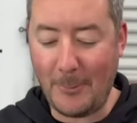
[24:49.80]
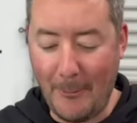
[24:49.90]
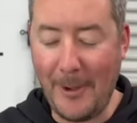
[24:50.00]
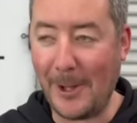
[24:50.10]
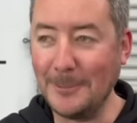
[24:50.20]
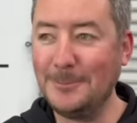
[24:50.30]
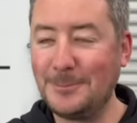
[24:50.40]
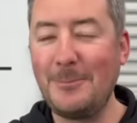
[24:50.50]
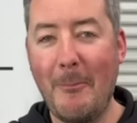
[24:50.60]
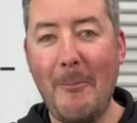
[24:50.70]
yeah.
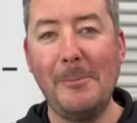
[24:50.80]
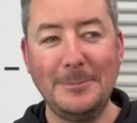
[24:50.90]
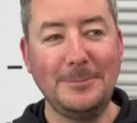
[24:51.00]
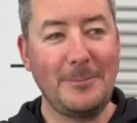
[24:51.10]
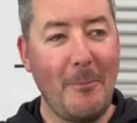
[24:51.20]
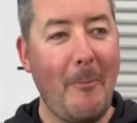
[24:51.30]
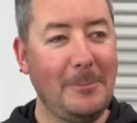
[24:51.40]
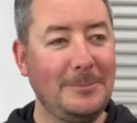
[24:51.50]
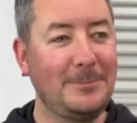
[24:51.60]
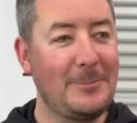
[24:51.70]
And
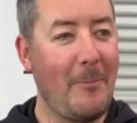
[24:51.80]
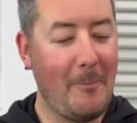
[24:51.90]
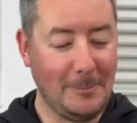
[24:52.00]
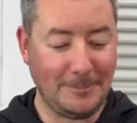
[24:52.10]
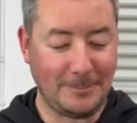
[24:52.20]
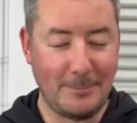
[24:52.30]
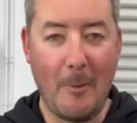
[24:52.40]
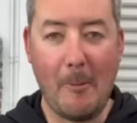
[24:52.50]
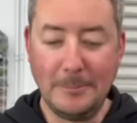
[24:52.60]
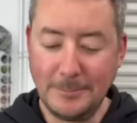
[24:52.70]
it'll, lasts last about
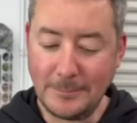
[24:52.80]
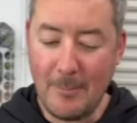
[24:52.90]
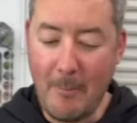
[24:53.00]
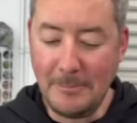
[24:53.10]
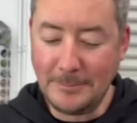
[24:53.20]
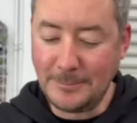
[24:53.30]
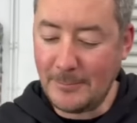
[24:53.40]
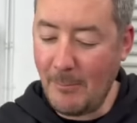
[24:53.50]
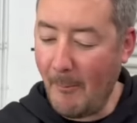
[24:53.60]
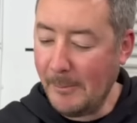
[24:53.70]
nine seconds and it's
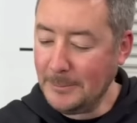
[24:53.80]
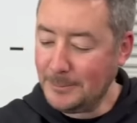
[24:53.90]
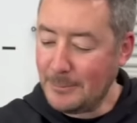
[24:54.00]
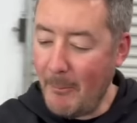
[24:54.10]
completely dead.